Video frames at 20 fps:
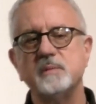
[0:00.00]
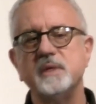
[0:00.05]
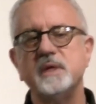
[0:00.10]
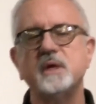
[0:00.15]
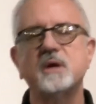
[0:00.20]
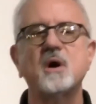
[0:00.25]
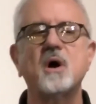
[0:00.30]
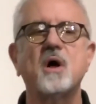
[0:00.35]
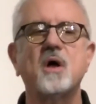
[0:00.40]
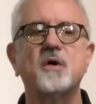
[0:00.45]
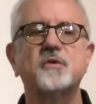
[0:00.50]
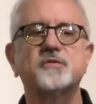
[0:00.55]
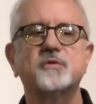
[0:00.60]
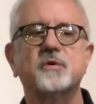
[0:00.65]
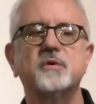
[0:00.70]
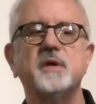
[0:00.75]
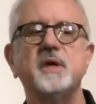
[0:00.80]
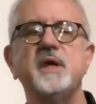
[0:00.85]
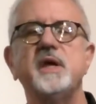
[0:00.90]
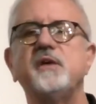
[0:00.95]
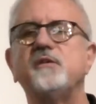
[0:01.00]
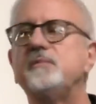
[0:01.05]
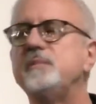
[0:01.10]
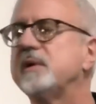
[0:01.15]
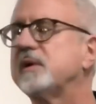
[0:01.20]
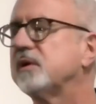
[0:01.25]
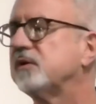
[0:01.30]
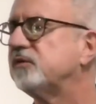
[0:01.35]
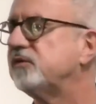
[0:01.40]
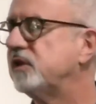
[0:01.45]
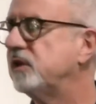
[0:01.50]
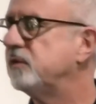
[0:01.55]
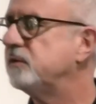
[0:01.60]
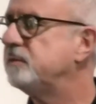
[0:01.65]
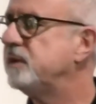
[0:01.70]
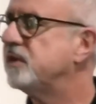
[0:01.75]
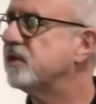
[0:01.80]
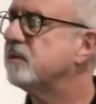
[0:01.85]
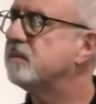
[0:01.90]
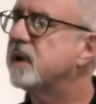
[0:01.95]
he calls her Eve because she would be
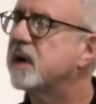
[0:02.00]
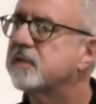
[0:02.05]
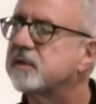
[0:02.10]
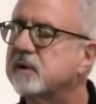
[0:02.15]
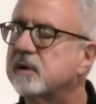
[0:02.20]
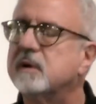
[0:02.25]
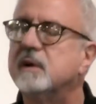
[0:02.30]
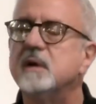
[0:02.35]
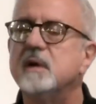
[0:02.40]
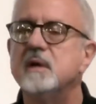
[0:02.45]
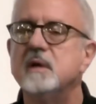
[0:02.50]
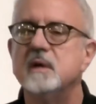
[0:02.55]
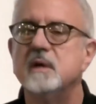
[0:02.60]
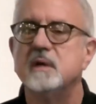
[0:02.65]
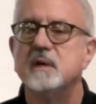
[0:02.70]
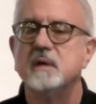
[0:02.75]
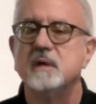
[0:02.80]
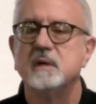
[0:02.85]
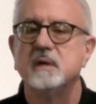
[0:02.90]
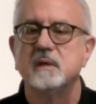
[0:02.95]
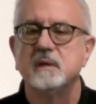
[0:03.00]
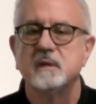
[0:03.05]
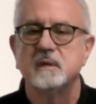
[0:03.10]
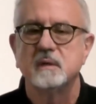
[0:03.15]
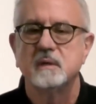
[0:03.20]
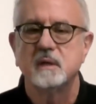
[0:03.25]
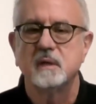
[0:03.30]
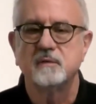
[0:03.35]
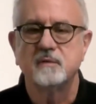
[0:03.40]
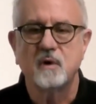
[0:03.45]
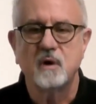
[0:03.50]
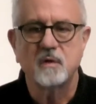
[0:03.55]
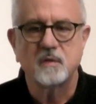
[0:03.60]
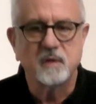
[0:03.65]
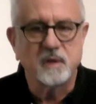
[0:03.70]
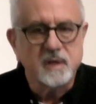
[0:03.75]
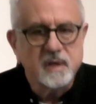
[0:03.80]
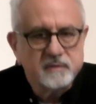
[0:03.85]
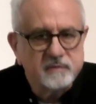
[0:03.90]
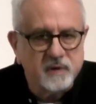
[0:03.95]
the mother of all the
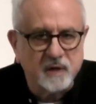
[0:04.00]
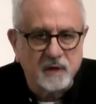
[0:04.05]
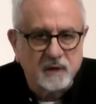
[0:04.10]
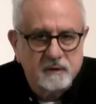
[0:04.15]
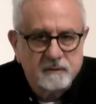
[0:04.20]
living.